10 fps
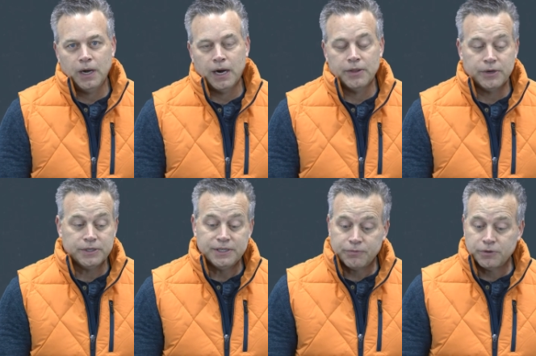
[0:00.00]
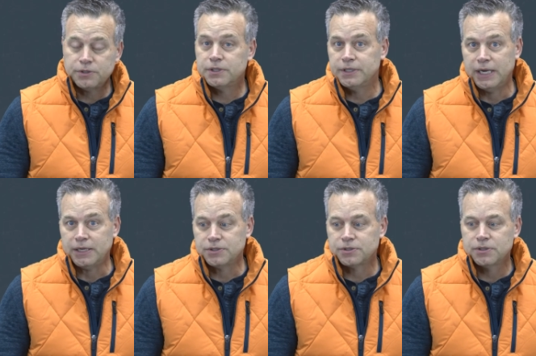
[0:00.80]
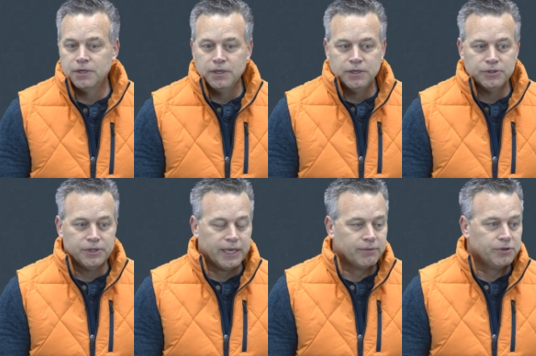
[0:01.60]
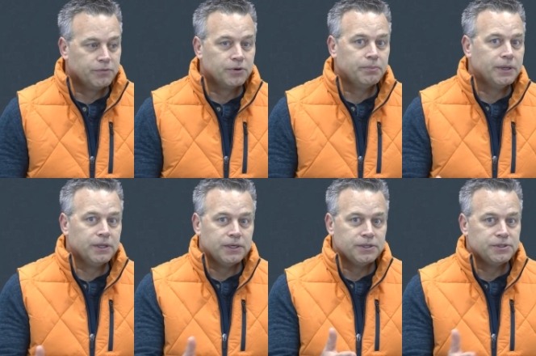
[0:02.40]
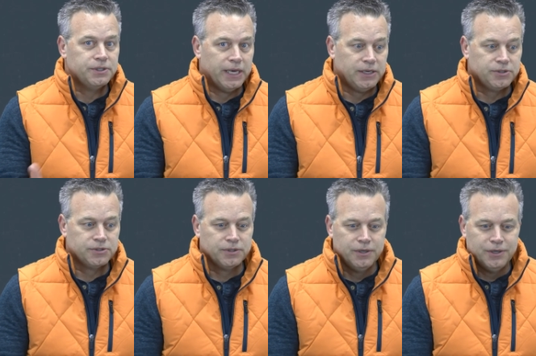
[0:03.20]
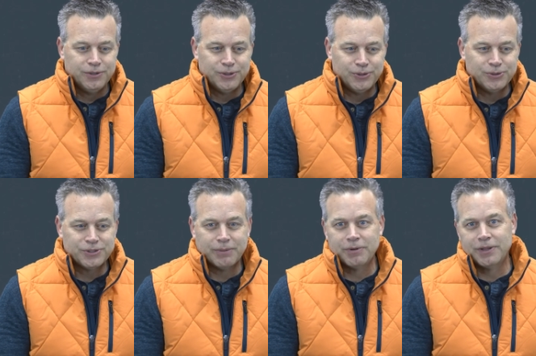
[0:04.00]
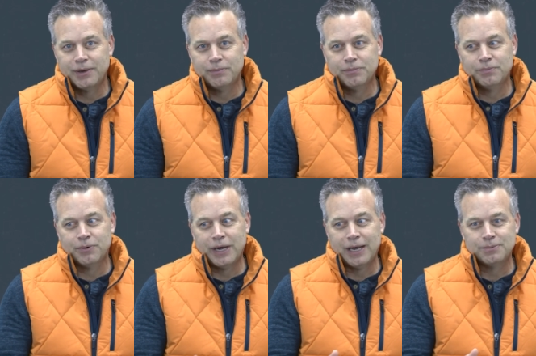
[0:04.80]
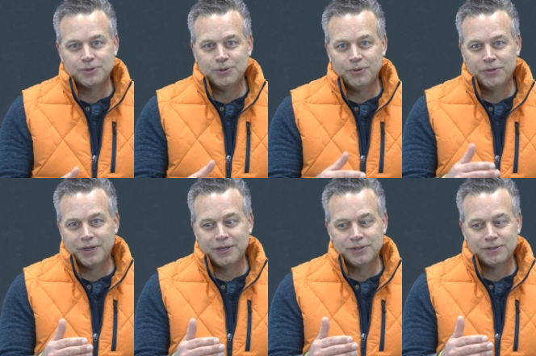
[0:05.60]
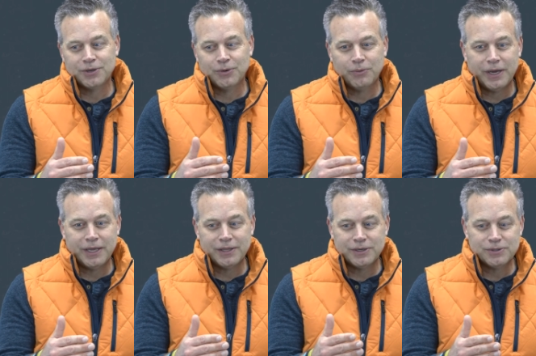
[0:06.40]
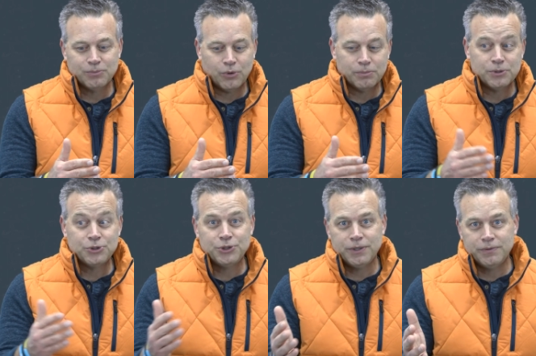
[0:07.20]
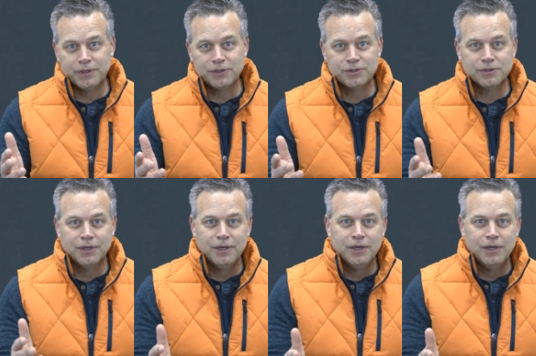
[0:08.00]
Are they different? Yes. Do they have different abilities? Yes. Do some of them perhaps do things in a way that is more mischievous?